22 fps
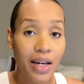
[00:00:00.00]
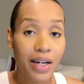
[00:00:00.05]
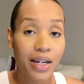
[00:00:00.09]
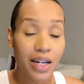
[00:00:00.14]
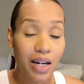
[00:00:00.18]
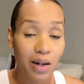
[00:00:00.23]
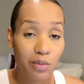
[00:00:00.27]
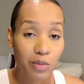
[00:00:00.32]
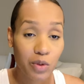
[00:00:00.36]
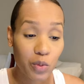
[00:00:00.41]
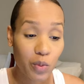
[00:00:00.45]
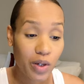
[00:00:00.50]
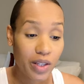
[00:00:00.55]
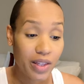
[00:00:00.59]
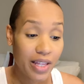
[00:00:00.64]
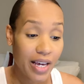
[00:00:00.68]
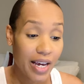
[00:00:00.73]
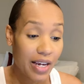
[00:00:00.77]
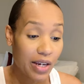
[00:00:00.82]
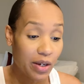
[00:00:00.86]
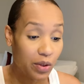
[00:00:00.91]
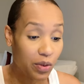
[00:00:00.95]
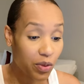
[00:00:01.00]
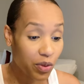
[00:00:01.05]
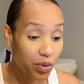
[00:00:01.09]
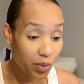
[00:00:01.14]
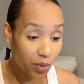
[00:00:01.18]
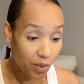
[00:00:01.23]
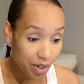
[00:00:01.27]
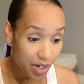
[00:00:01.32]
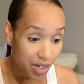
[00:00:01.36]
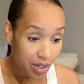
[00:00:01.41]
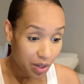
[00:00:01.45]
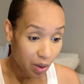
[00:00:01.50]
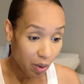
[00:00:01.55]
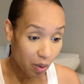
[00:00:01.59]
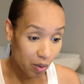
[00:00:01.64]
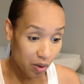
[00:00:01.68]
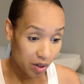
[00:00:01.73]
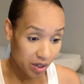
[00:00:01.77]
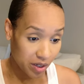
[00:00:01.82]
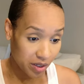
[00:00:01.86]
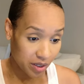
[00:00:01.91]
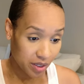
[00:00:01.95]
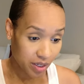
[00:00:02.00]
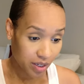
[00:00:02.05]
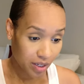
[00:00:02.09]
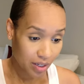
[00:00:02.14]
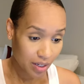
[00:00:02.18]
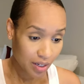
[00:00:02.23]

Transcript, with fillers: Comes with a three quart